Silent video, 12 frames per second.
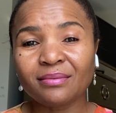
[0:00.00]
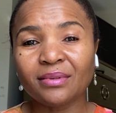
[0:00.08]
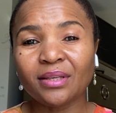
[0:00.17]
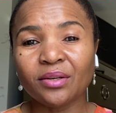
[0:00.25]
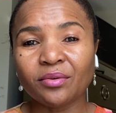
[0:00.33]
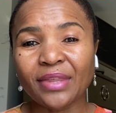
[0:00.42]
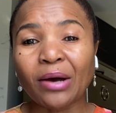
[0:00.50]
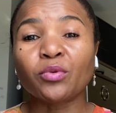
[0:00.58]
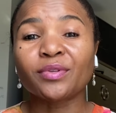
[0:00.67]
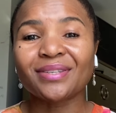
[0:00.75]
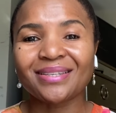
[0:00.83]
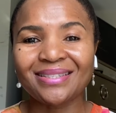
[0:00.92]
that will
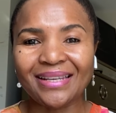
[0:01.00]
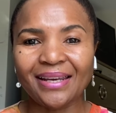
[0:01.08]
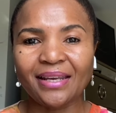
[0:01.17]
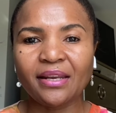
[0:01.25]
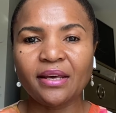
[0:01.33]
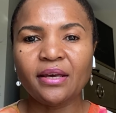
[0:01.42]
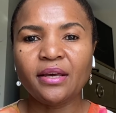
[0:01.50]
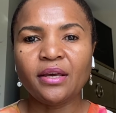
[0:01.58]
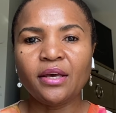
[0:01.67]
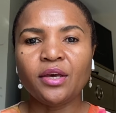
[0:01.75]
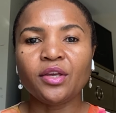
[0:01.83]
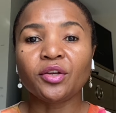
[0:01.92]
sustain
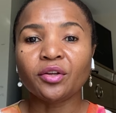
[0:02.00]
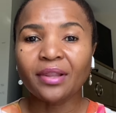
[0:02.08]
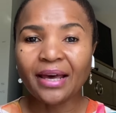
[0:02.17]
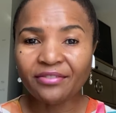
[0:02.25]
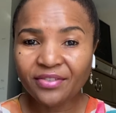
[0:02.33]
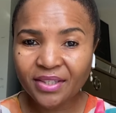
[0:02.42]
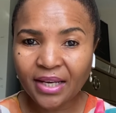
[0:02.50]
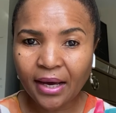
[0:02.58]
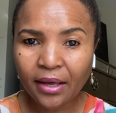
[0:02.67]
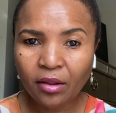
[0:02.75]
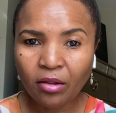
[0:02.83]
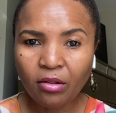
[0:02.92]
your
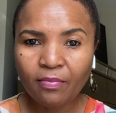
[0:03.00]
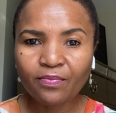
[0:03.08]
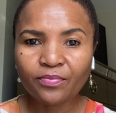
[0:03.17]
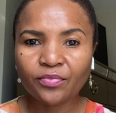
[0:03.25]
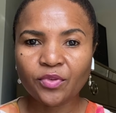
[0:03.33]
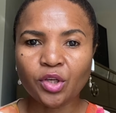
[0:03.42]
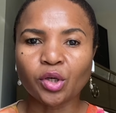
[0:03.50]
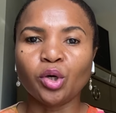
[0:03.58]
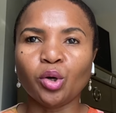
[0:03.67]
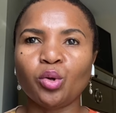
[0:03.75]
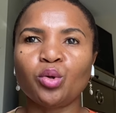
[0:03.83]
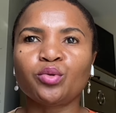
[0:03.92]
lifestyle, your
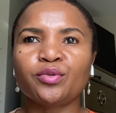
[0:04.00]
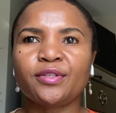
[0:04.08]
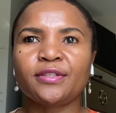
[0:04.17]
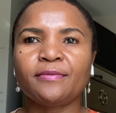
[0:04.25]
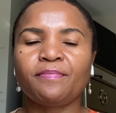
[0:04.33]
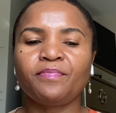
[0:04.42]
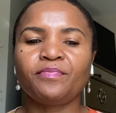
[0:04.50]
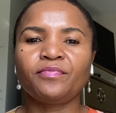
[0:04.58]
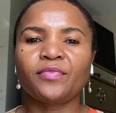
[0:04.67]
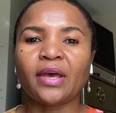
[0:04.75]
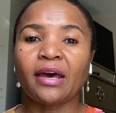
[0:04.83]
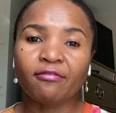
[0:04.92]
goals,
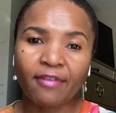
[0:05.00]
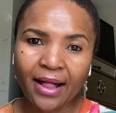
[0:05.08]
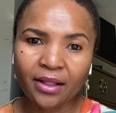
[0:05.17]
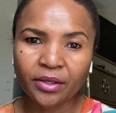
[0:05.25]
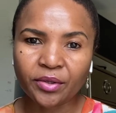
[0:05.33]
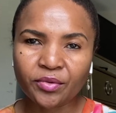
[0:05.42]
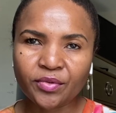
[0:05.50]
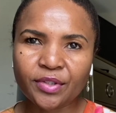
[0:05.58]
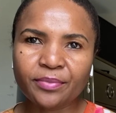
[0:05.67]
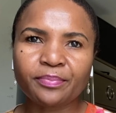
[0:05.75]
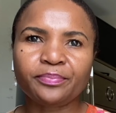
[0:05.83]
and values.